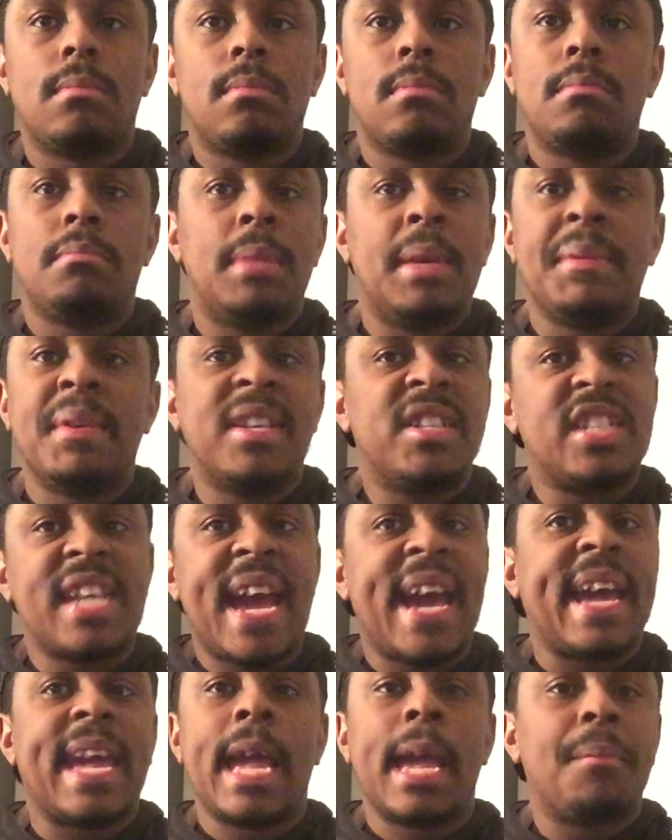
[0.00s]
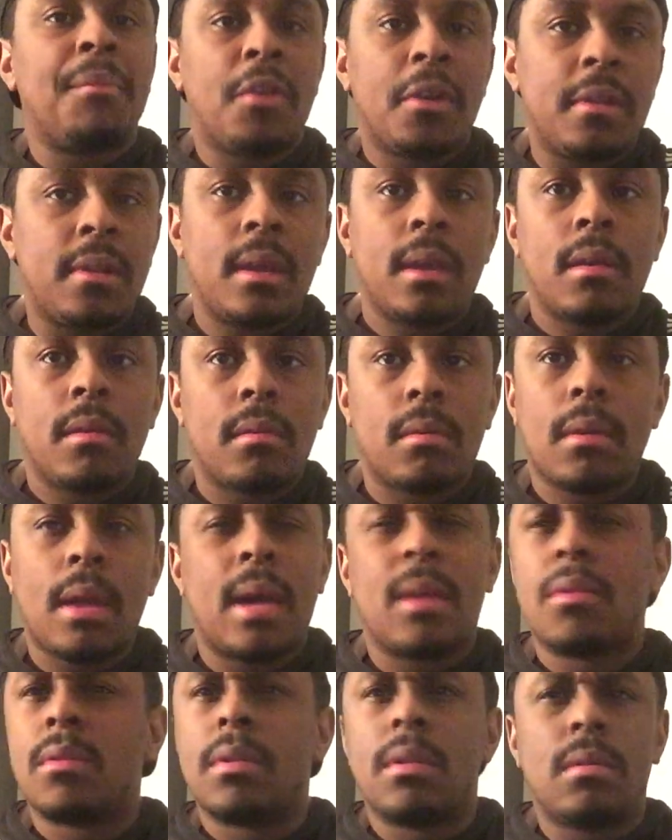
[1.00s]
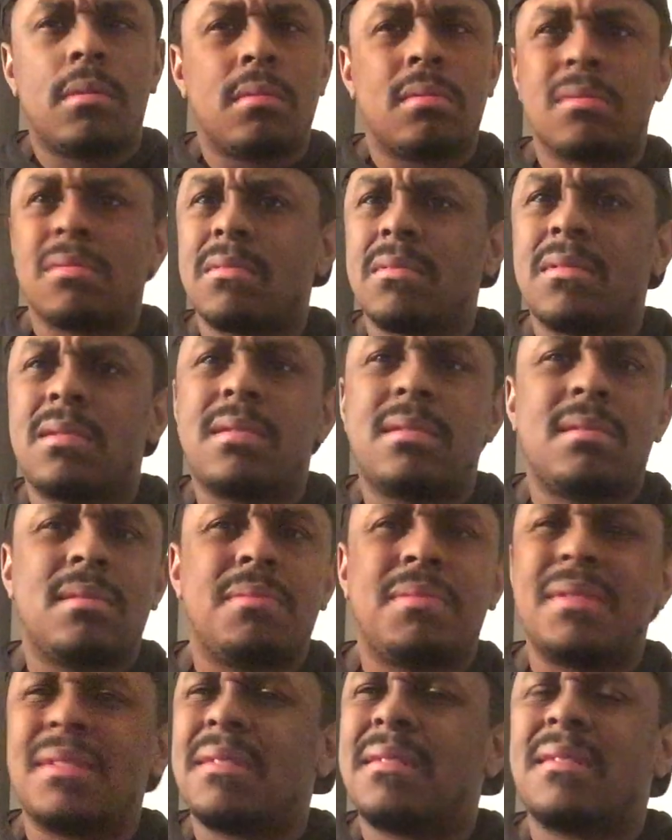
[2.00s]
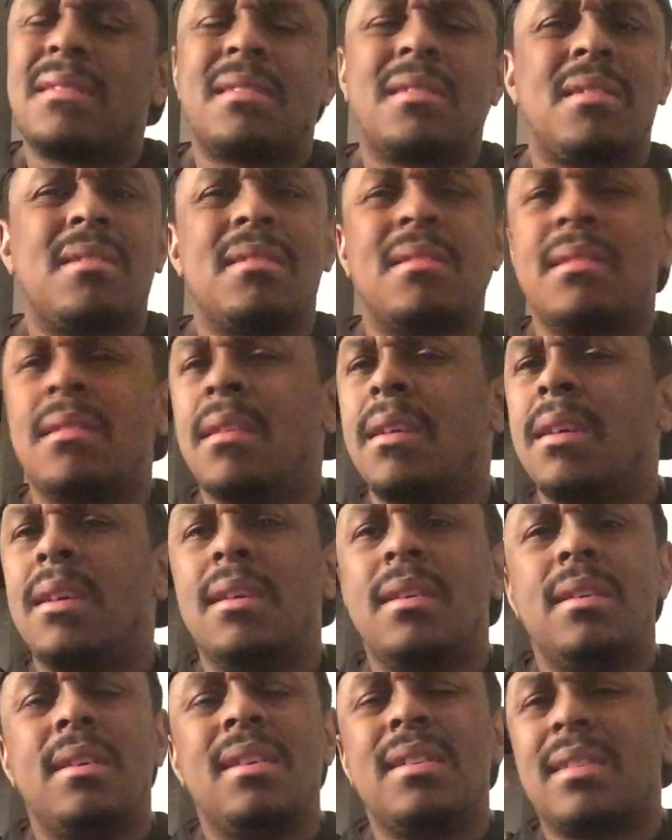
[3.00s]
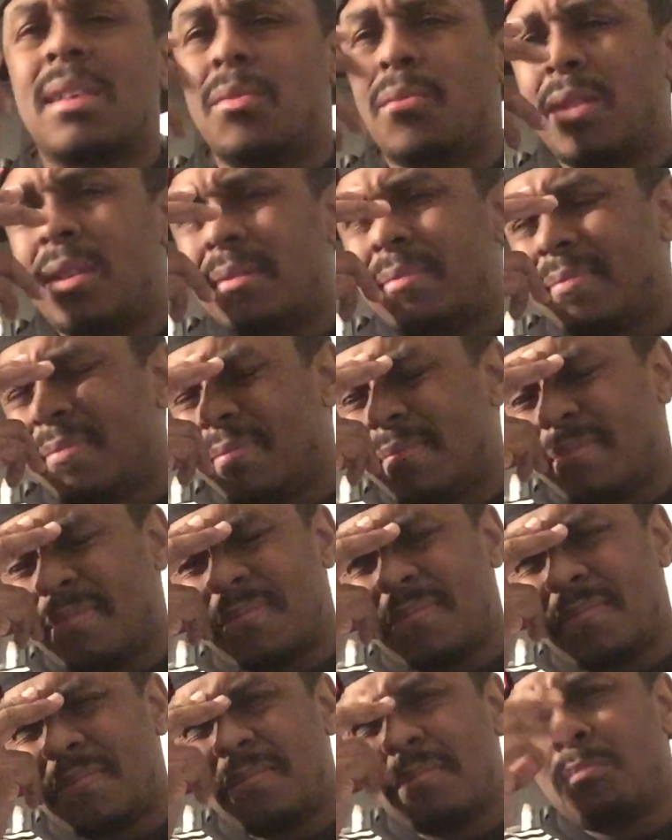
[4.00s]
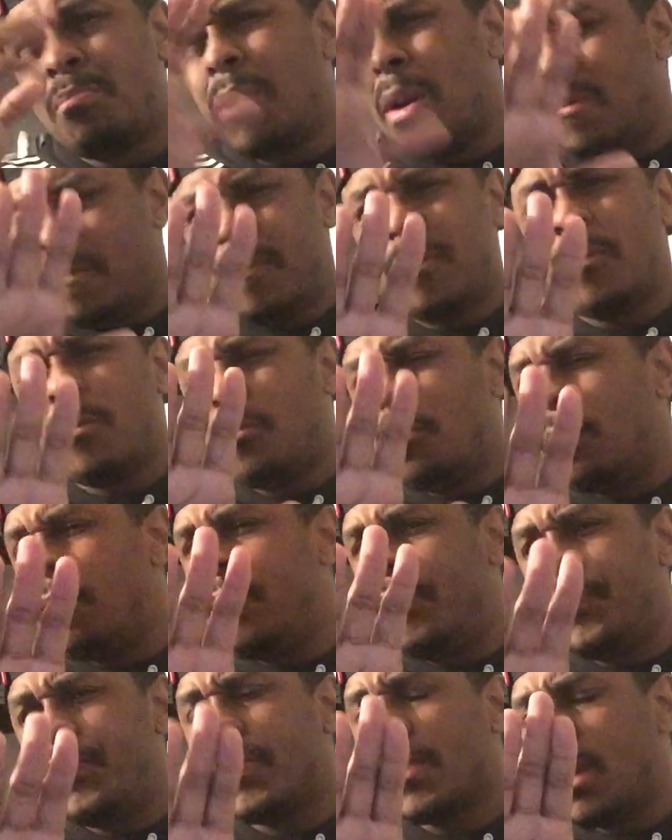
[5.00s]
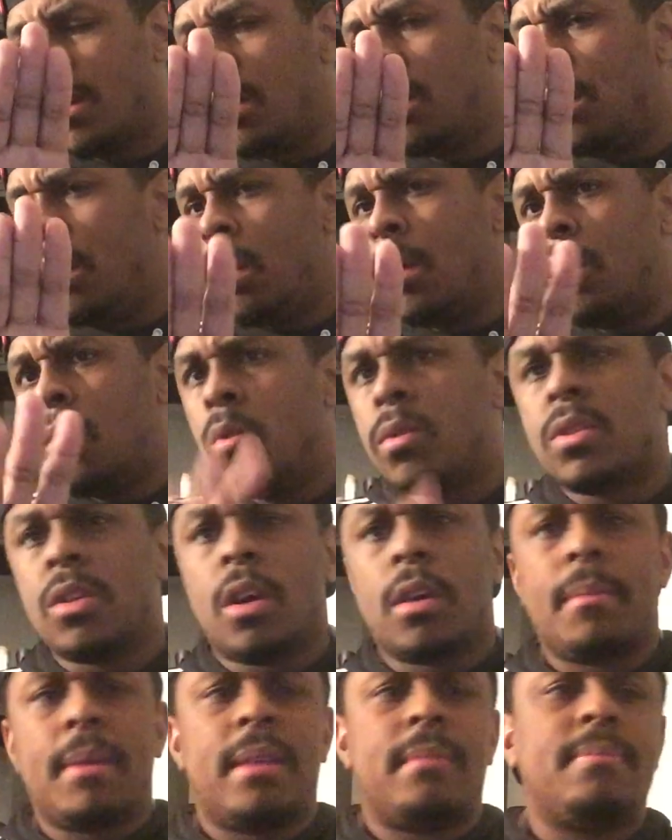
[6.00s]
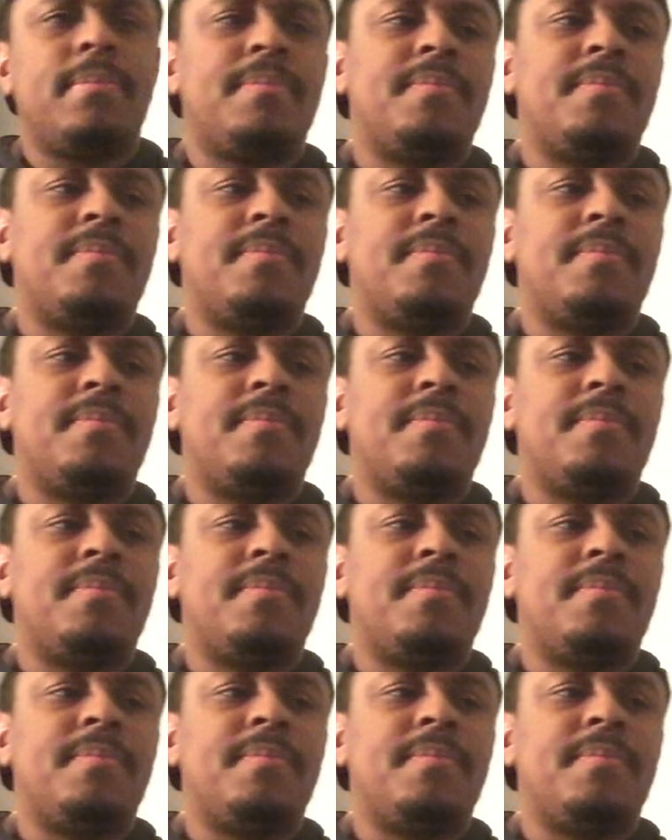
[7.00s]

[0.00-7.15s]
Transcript: Maybe a jackhammer in there. I don't know. But okay. He's not winning. But we'll talk about it.